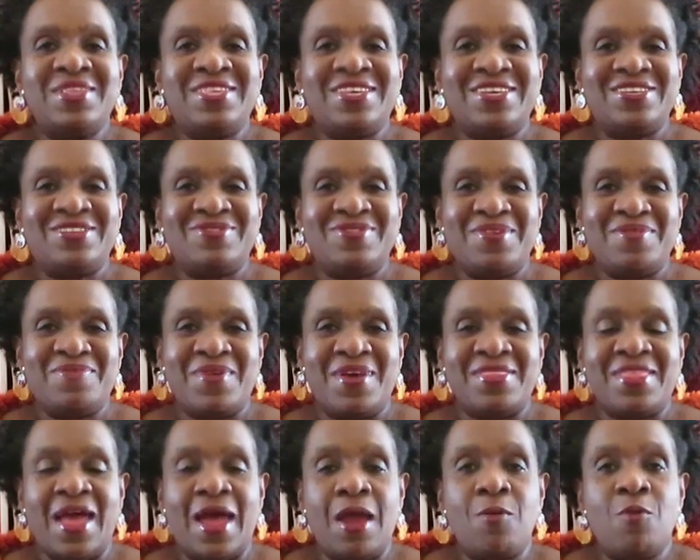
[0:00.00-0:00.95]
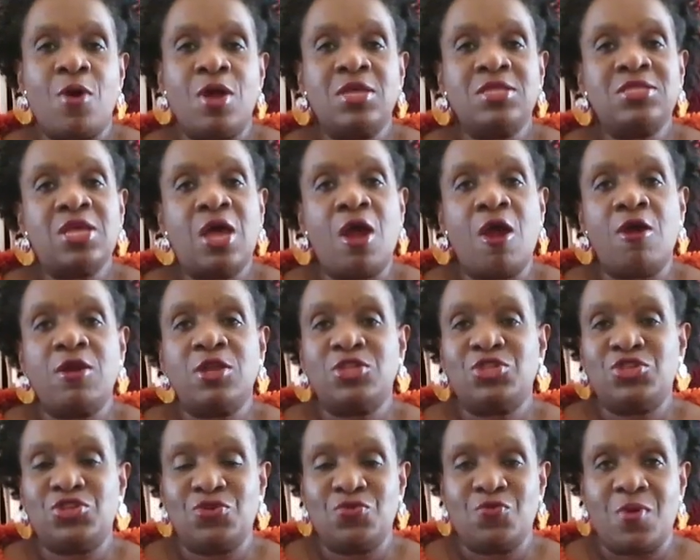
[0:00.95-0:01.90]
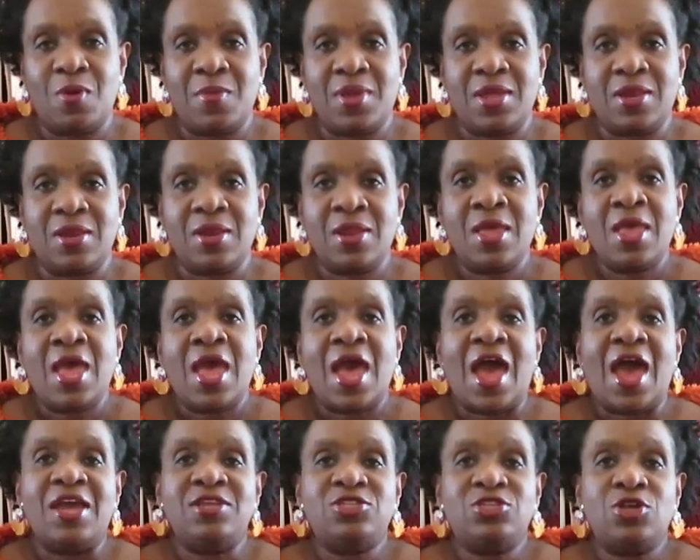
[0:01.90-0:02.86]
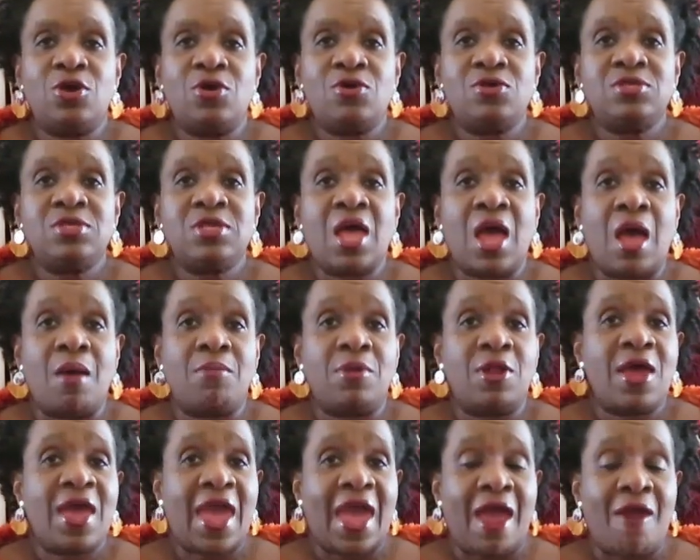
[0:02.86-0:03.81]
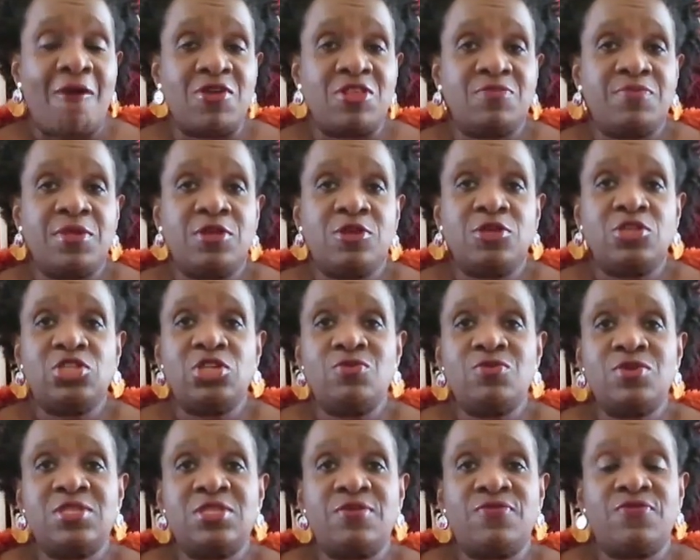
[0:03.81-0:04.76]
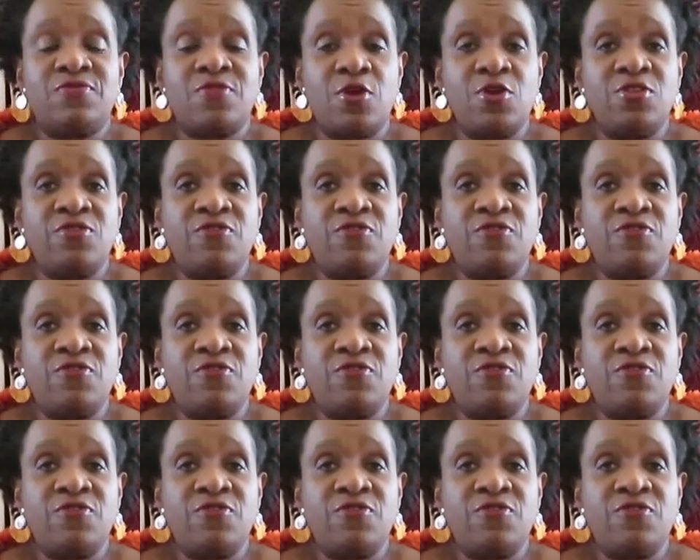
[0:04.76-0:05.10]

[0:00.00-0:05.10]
History Month, I wanted to honor 2 women. I chose Kamala Harris because she was the first